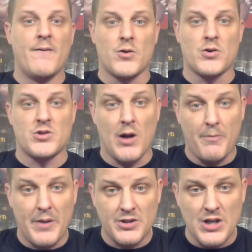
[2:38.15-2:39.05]
First
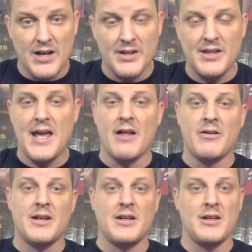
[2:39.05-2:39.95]
round pick Jonathan
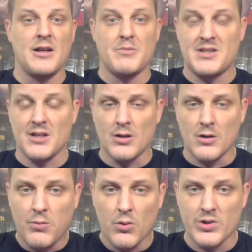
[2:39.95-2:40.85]
Allen ended up missing a
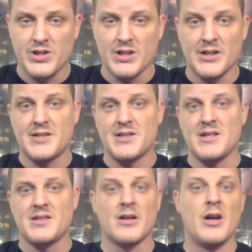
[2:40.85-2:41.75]
good portion of the
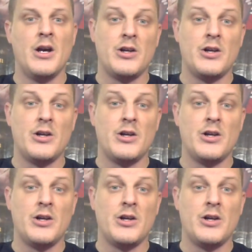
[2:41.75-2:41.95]
season.